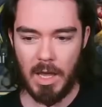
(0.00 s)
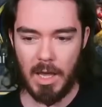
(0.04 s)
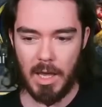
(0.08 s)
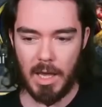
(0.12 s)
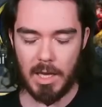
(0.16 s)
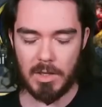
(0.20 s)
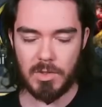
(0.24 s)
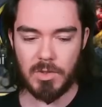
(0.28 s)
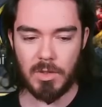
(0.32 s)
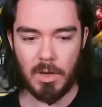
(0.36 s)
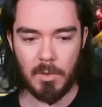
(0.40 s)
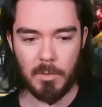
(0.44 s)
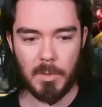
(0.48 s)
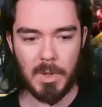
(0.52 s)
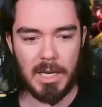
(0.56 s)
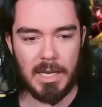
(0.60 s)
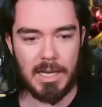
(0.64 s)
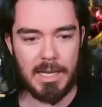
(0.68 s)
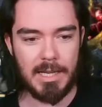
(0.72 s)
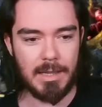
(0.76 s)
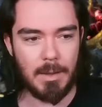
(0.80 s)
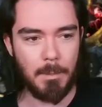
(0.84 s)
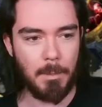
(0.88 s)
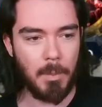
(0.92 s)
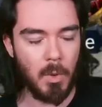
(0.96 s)
It's not
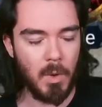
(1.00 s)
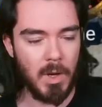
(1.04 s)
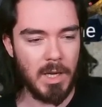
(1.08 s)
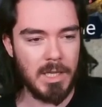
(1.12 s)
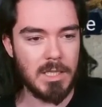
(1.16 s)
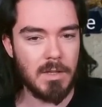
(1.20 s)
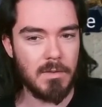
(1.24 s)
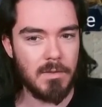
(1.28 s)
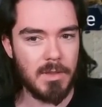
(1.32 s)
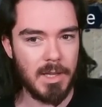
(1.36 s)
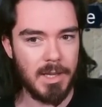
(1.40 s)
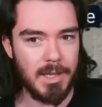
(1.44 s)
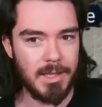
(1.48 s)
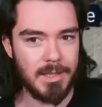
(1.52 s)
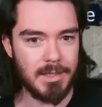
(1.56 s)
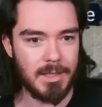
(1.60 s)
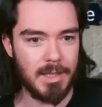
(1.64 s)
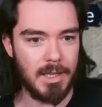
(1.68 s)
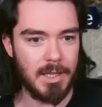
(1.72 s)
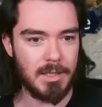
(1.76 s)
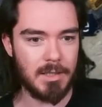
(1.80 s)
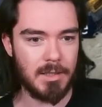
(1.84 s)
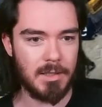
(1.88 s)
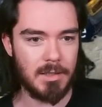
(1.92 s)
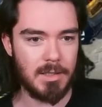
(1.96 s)
really... The point of this
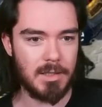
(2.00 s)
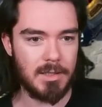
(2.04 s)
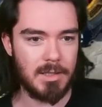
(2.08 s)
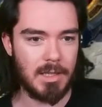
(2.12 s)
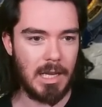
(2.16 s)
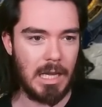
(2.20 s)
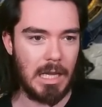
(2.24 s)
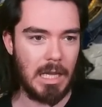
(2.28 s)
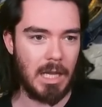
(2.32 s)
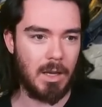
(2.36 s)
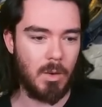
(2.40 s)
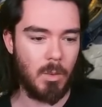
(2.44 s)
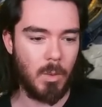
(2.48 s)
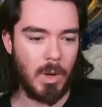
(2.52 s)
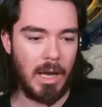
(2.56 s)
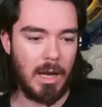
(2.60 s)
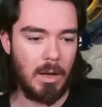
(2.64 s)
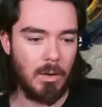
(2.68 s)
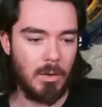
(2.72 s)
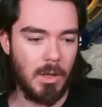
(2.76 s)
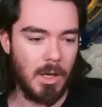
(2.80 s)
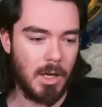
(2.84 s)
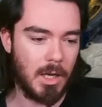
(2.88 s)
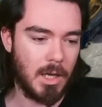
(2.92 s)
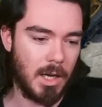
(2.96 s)
isn't to say like, wow,
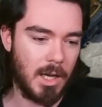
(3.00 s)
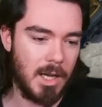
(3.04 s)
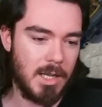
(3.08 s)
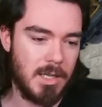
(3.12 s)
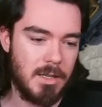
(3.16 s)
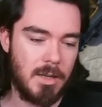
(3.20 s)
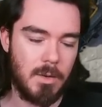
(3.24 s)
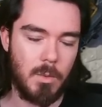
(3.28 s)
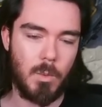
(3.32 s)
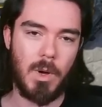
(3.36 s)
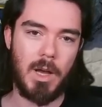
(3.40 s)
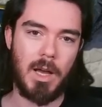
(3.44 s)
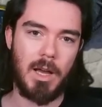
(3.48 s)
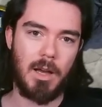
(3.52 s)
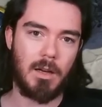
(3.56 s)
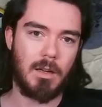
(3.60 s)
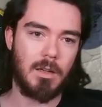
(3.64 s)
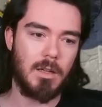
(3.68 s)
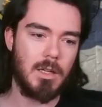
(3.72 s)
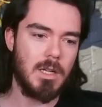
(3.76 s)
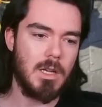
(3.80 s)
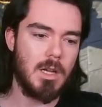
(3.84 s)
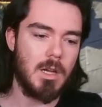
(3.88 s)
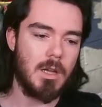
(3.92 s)
look, I did well.